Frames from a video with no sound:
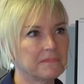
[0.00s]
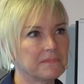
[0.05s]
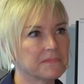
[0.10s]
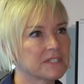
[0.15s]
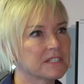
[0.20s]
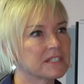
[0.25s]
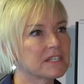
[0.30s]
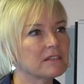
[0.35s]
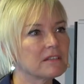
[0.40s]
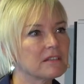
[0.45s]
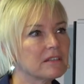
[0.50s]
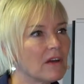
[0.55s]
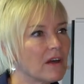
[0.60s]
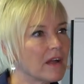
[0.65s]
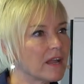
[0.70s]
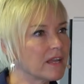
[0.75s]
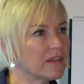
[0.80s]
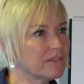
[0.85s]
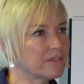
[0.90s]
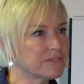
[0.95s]
still
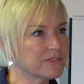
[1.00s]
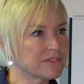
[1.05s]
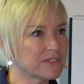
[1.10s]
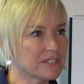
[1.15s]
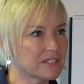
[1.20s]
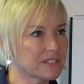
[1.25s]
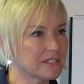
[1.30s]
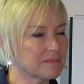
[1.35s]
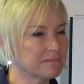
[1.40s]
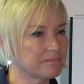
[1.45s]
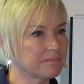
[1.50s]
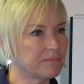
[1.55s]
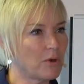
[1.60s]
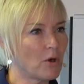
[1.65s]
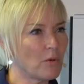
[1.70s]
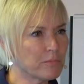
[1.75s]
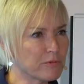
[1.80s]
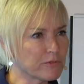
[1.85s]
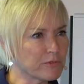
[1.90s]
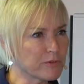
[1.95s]
lives,
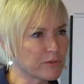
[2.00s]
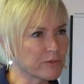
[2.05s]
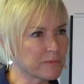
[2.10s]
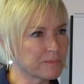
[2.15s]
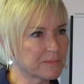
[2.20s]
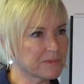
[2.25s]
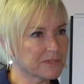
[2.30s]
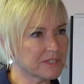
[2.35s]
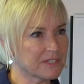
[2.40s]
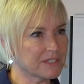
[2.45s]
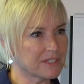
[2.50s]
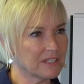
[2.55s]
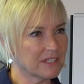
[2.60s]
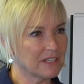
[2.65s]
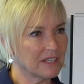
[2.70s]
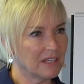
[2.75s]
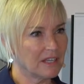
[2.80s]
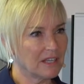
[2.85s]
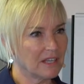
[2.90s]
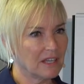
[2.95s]
pop groups.
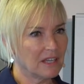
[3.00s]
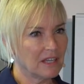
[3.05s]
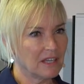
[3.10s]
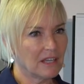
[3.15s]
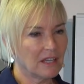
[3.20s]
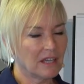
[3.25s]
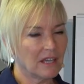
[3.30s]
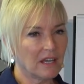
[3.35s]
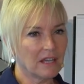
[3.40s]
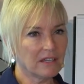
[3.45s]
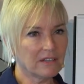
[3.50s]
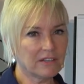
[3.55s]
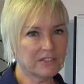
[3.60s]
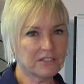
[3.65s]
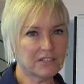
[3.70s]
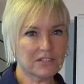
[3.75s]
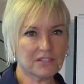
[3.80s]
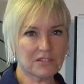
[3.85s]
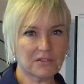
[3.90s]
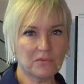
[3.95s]
And I
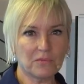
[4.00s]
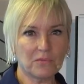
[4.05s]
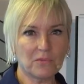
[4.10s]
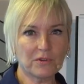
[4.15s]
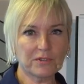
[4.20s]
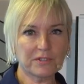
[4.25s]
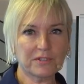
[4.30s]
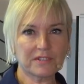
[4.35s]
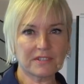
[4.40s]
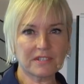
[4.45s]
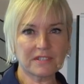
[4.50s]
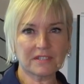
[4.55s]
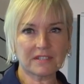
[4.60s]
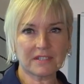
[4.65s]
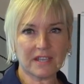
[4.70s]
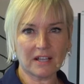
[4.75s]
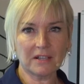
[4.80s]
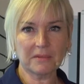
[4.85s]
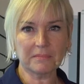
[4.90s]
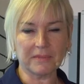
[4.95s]
just thought, what does this
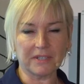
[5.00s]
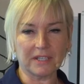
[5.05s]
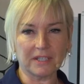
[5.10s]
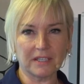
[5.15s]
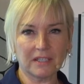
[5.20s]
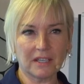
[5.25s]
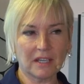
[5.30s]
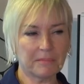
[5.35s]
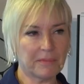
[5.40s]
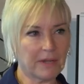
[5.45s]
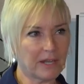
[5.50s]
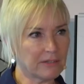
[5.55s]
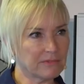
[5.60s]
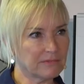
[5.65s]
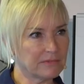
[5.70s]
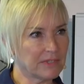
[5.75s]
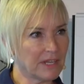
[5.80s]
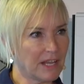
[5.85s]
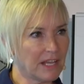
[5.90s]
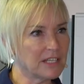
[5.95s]
tell me
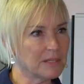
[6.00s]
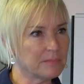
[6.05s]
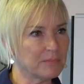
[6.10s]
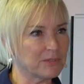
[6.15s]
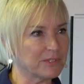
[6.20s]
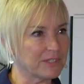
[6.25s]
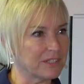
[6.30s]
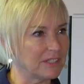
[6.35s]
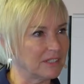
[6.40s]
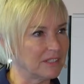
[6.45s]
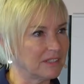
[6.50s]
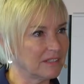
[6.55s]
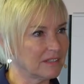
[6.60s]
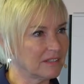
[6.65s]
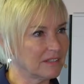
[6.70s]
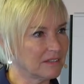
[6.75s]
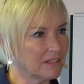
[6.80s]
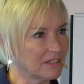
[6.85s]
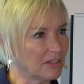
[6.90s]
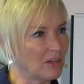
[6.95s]
about anybody
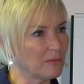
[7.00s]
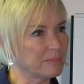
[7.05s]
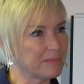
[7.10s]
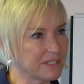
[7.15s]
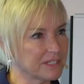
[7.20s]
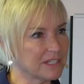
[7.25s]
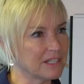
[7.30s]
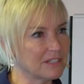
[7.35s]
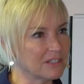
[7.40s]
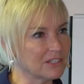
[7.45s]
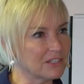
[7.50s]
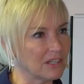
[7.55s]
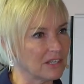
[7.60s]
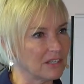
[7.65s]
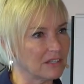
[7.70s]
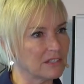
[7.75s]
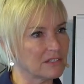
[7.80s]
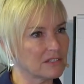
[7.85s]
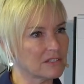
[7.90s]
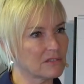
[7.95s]
that I'll be teaching
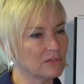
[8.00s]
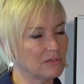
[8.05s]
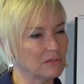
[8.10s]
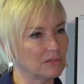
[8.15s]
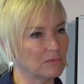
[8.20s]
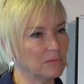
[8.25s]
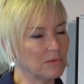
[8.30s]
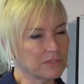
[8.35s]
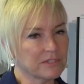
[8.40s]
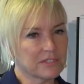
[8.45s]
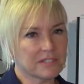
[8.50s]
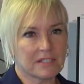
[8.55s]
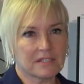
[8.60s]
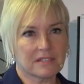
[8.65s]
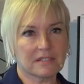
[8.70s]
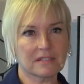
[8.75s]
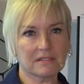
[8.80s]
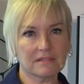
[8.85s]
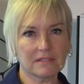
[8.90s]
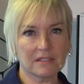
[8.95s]
in this school? What does
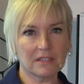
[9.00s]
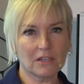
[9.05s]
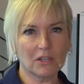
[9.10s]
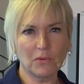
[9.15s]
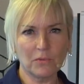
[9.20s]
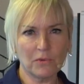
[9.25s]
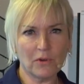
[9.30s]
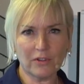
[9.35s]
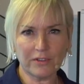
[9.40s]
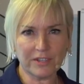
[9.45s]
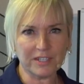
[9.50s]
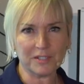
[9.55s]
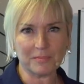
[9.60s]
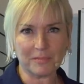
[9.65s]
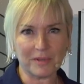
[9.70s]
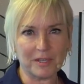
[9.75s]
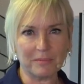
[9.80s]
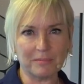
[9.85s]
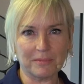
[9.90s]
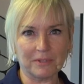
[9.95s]
this, who are these
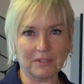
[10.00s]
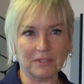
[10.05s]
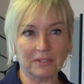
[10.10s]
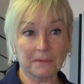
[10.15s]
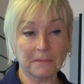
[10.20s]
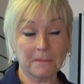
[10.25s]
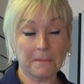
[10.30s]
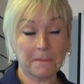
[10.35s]
people?